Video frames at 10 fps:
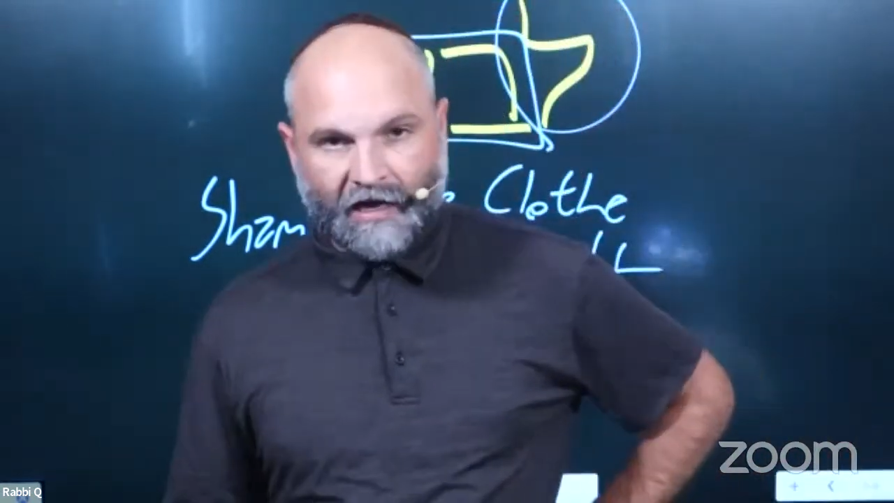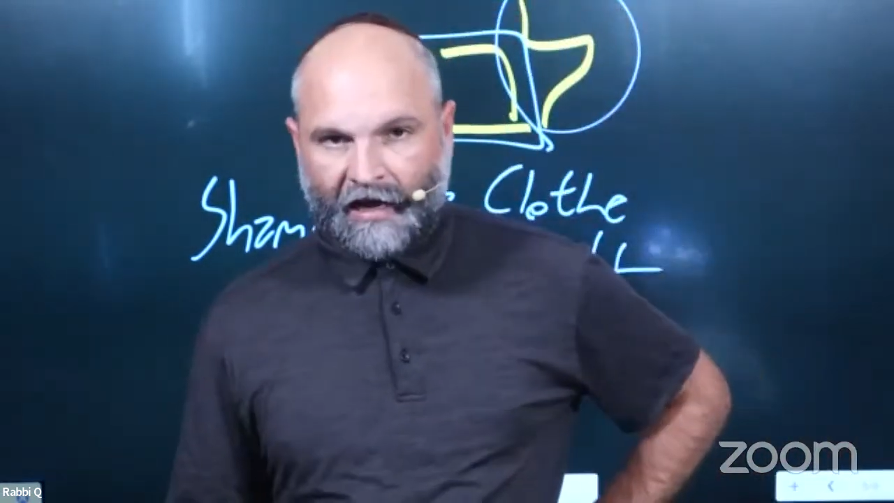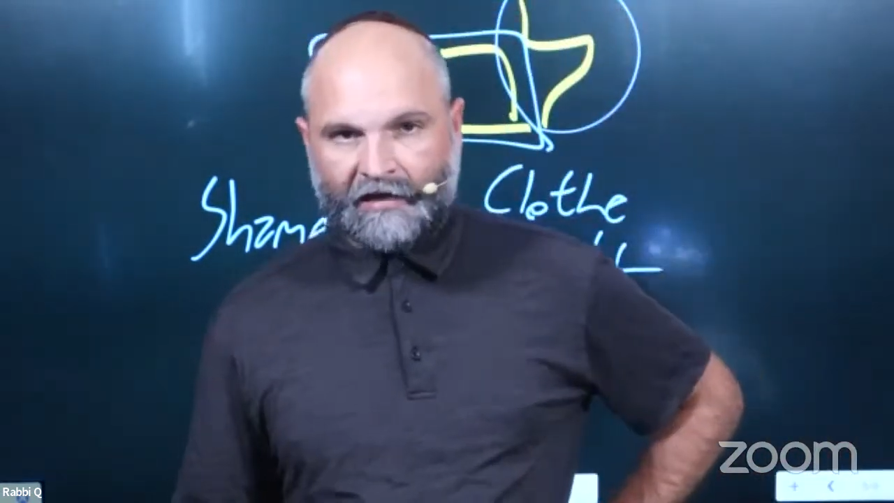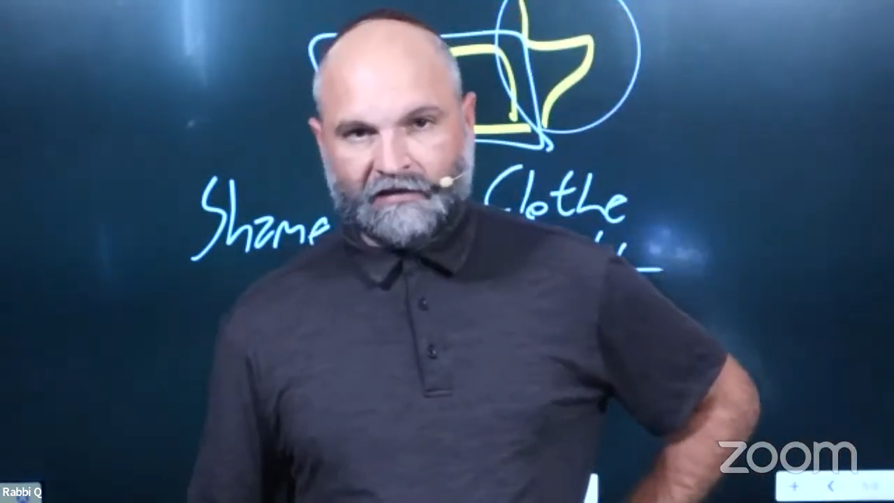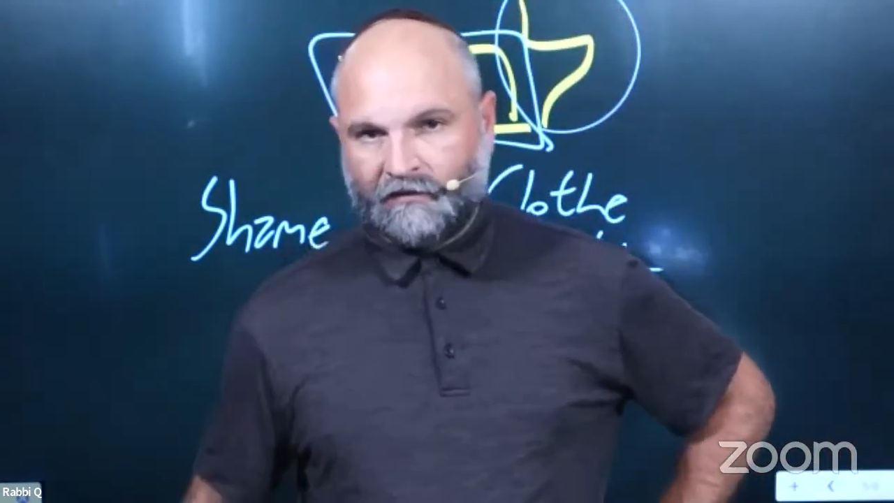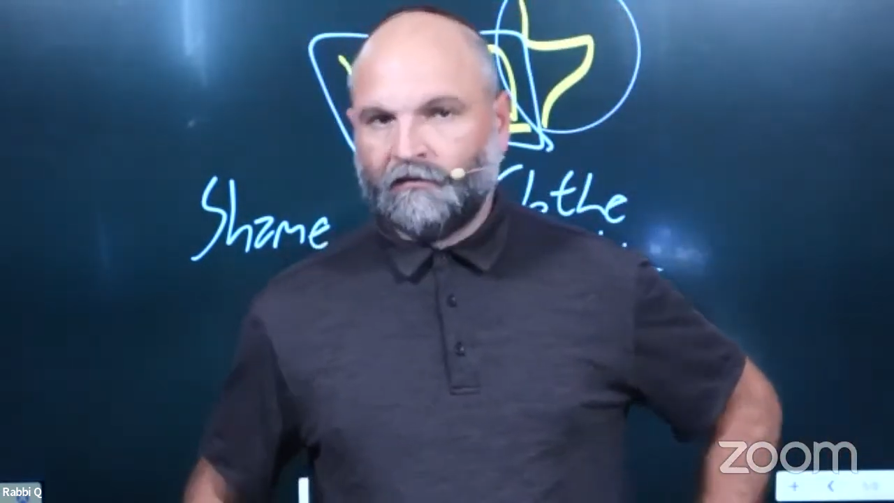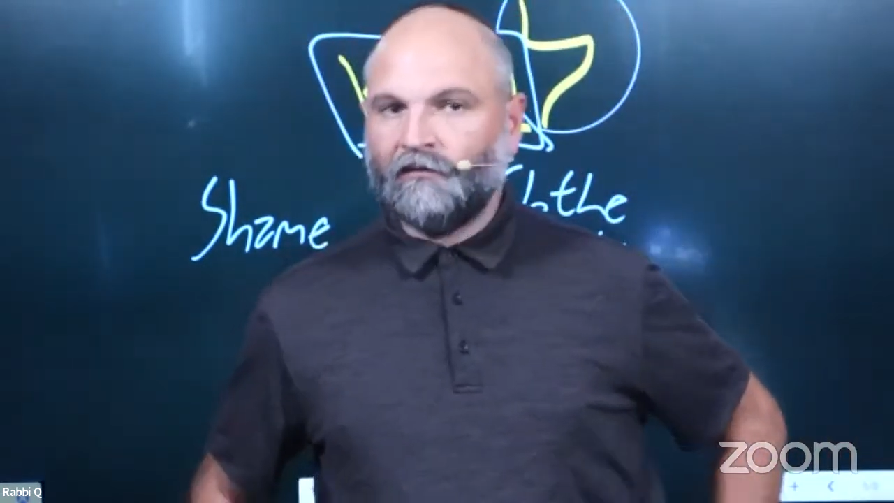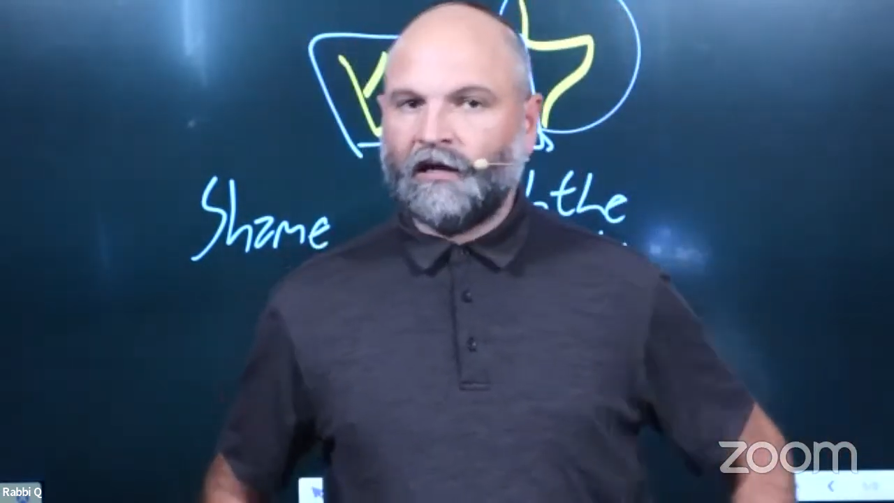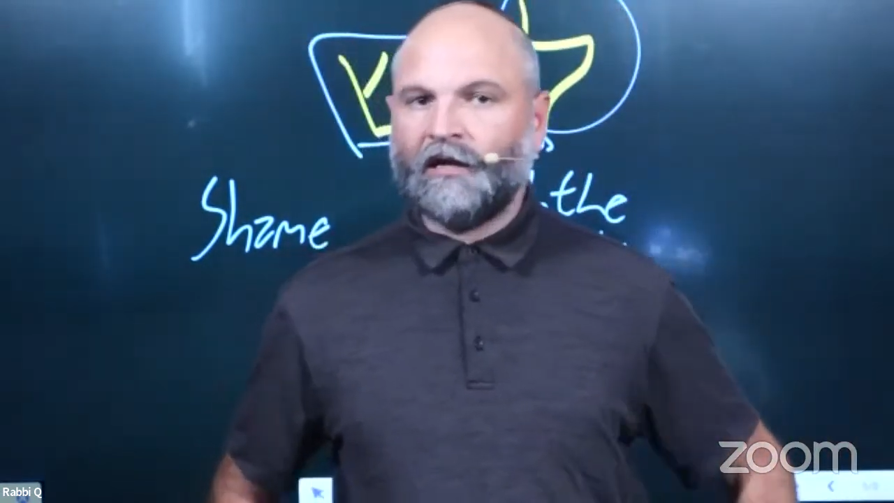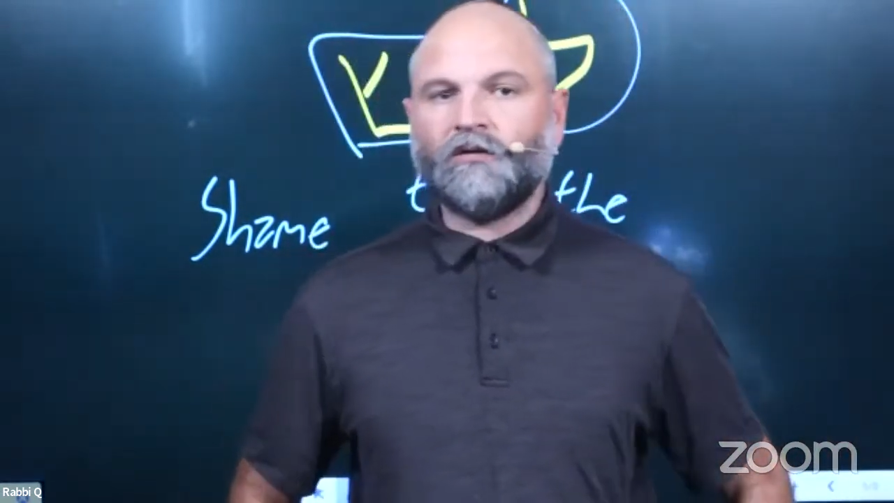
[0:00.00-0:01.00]
I didn't
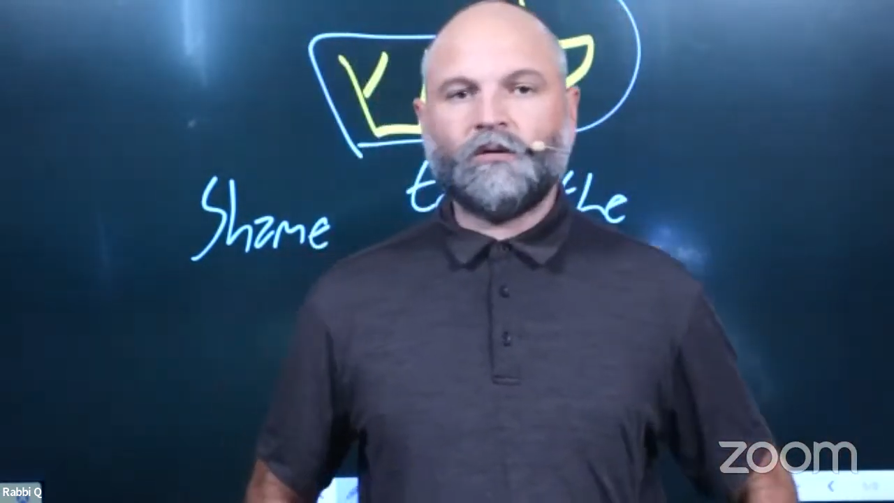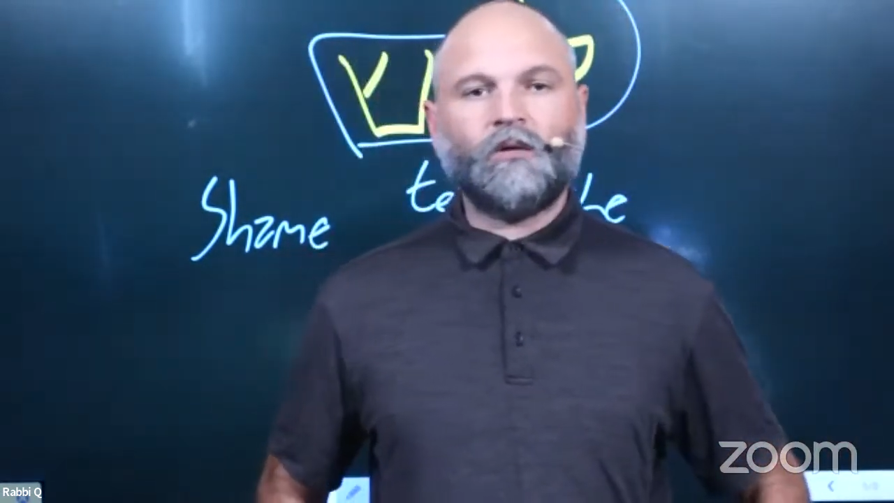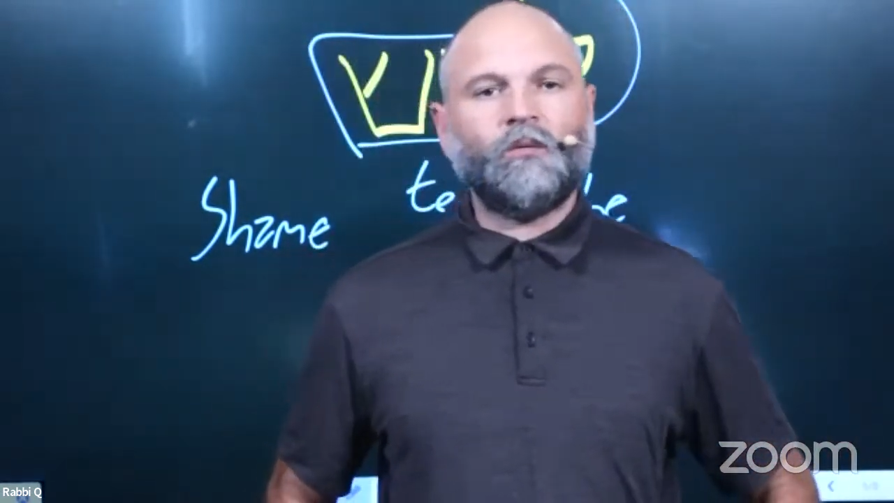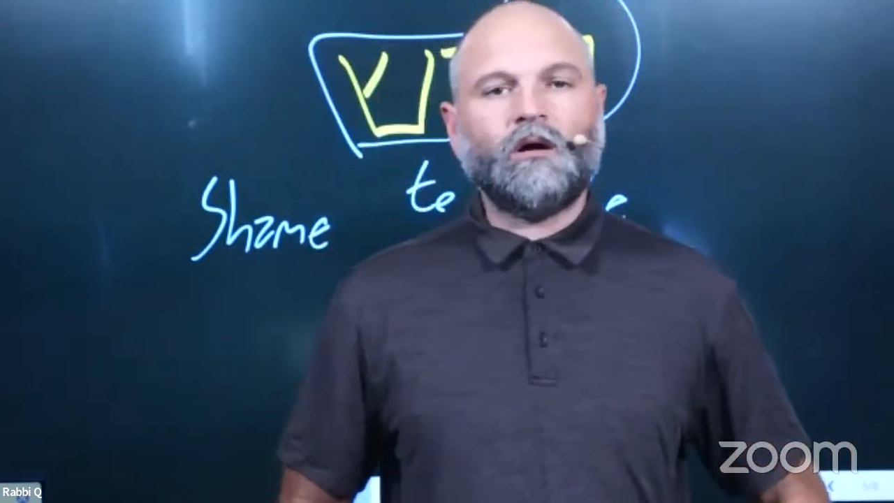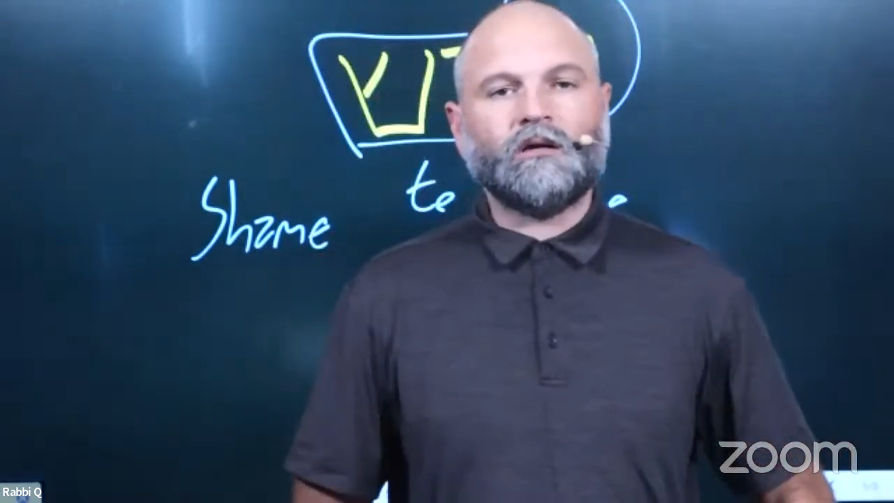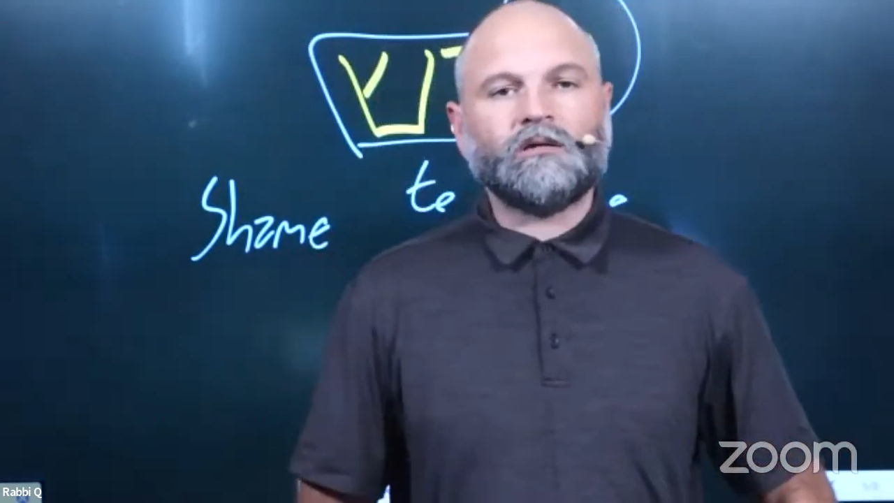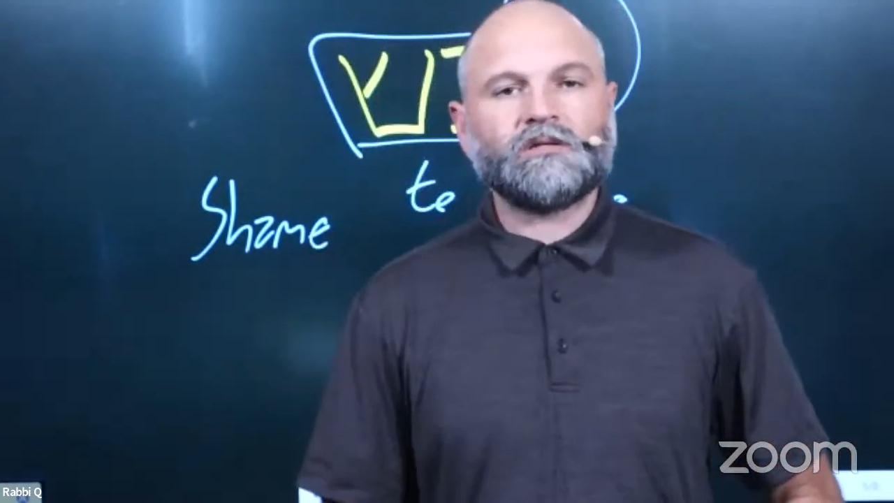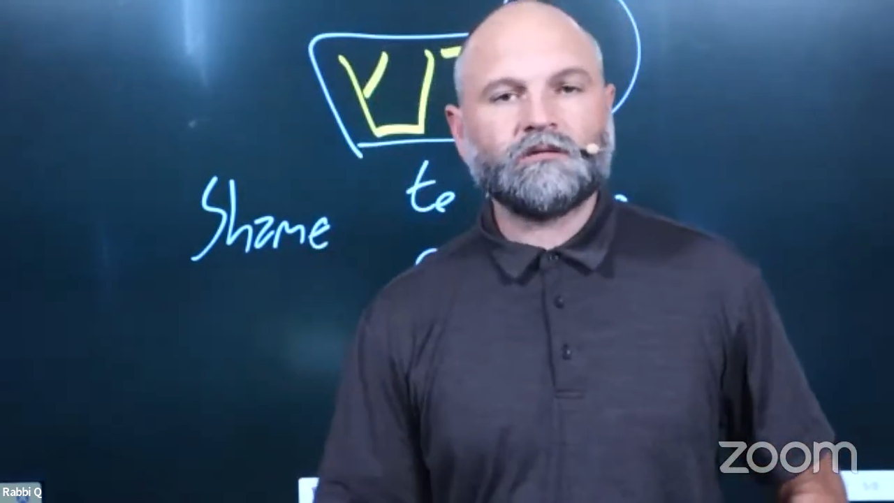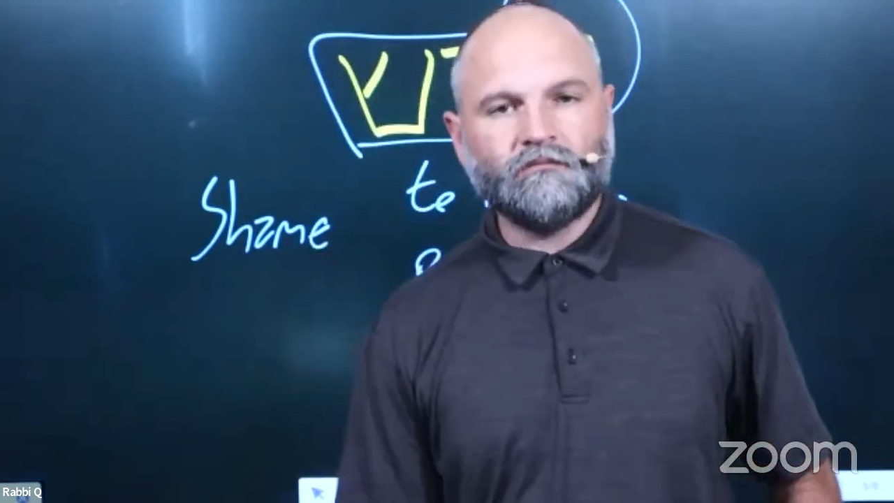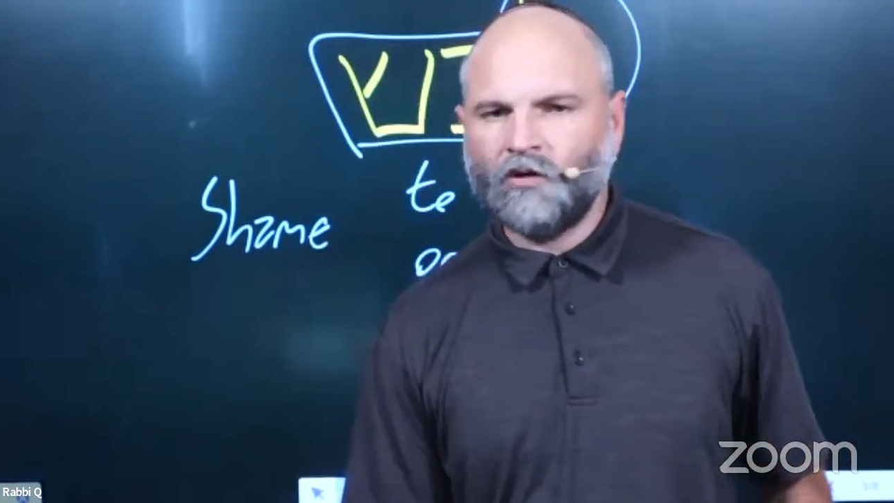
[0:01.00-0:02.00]
like who I was.